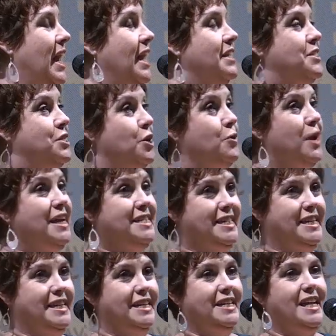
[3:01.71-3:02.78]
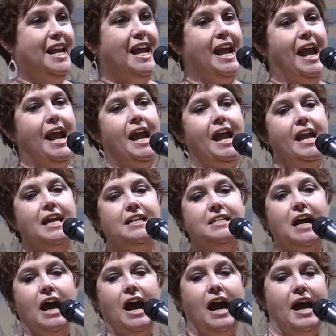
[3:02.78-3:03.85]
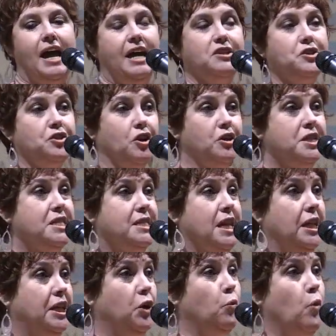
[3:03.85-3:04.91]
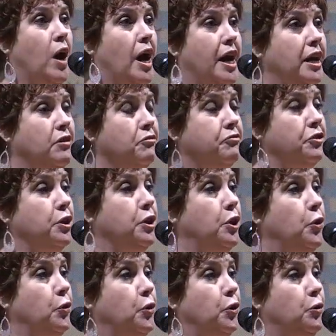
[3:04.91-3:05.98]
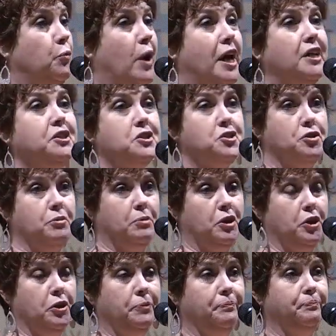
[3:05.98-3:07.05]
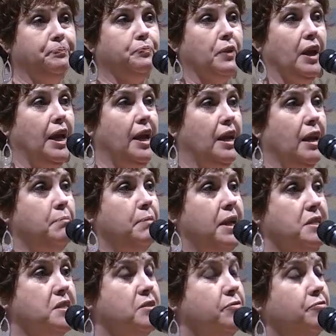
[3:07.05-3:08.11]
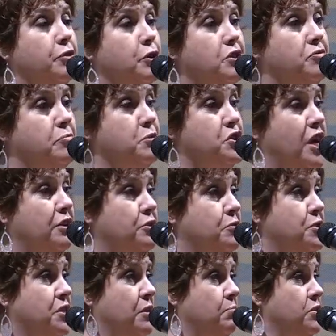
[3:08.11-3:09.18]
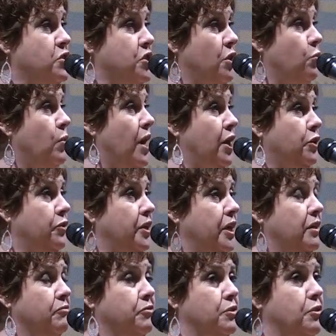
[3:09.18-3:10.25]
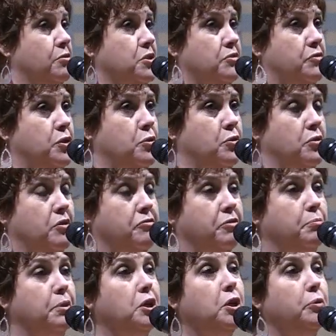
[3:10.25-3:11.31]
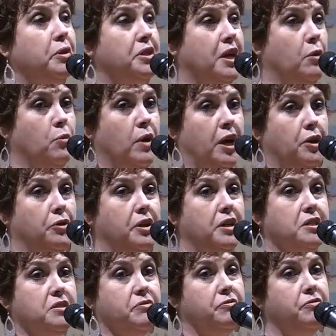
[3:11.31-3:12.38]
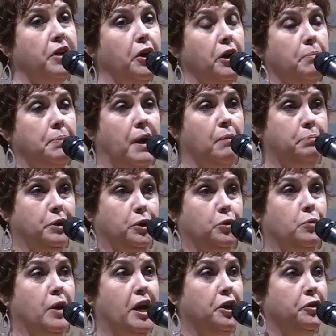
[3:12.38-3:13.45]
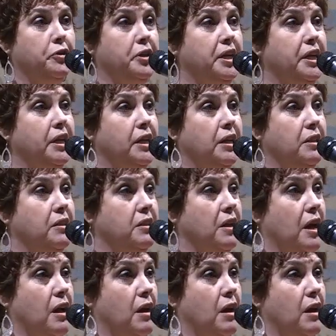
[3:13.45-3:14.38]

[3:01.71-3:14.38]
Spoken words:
So I did, and I started selling wine for a local wine distributor, and I met some folks from Chateau Ste. Michelle Winery. And for those of you who are familiar with that winery, it's a very popular winery in